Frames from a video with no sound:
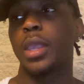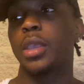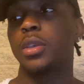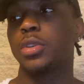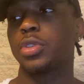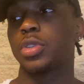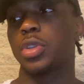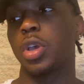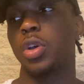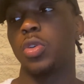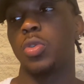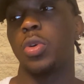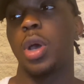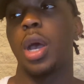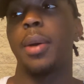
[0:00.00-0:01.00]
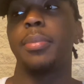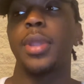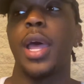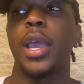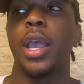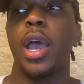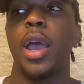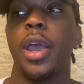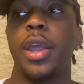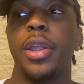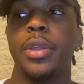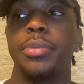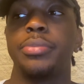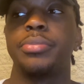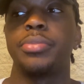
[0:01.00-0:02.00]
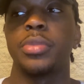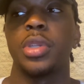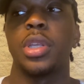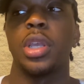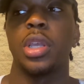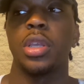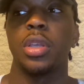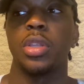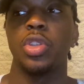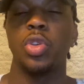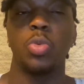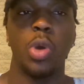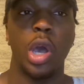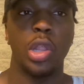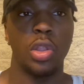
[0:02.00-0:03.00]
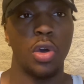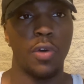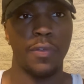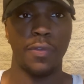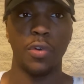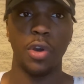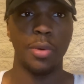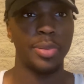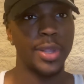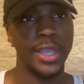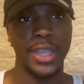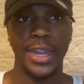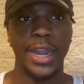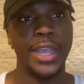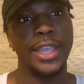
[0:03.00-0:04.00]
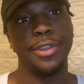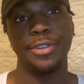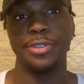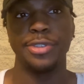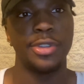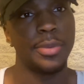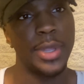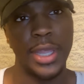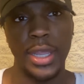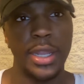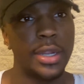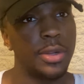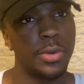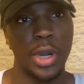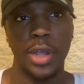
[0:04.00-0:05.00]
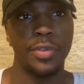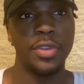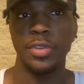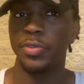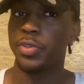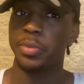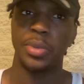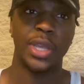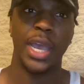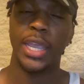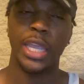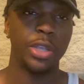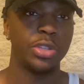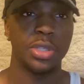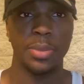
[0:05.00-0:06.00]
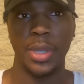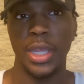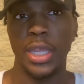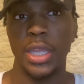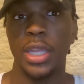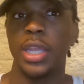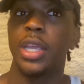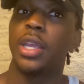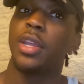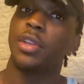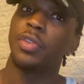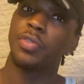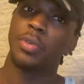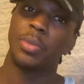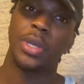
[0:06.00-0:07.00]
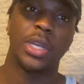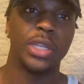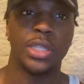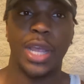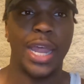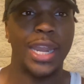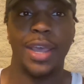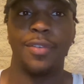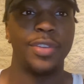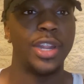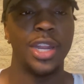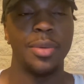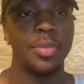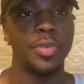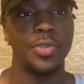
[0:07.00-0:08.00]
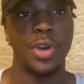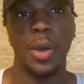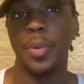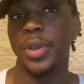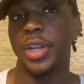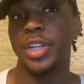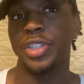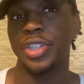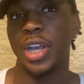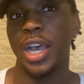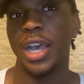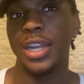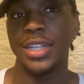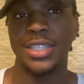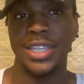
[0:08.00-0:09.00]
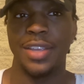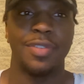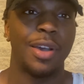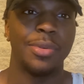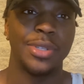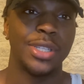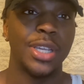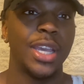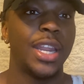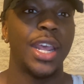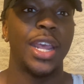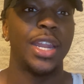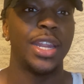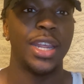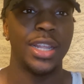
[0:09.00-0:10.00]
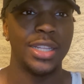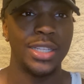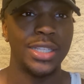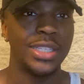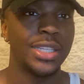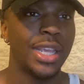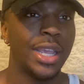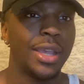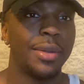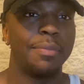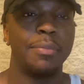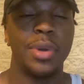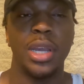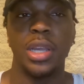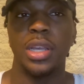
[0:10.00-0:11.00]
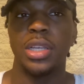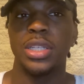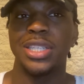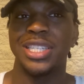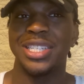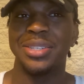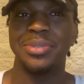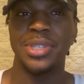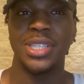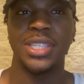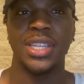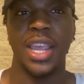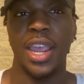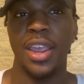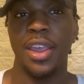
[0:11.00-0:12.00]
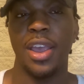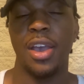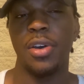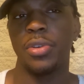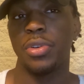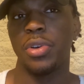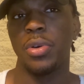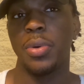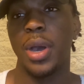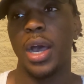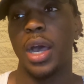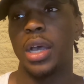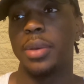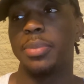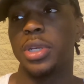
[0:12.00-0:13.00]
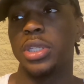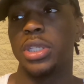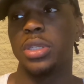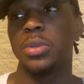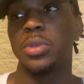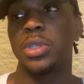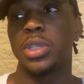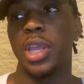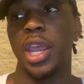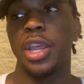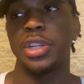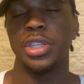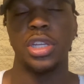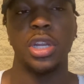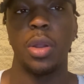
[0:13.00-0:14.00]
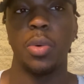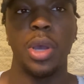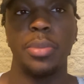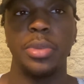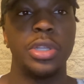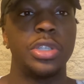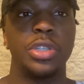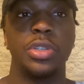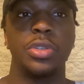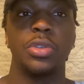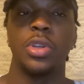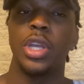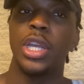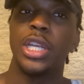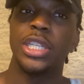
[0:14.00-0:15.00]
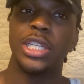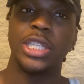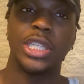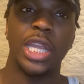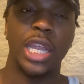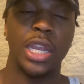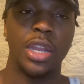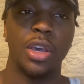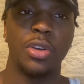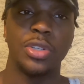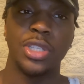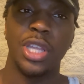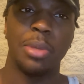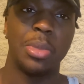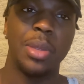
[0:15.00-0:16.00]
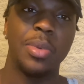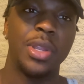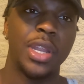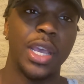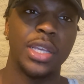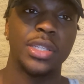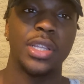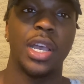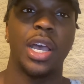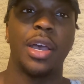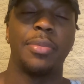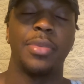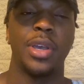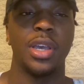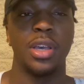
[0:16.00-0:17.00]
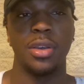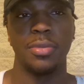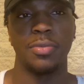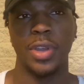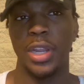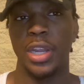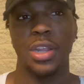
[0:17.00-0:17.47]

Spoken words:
So I'm like, all right, you want a little foreplay? Can I give you some head or whatever? You feel me? Can I give you some head? You feel me? Because I never did it before. I wanted to try to see if I was good at it at least. But she was scared. I don't know why, but she was scared. She didn't want me to. She said no. She said maybe next time, but right now,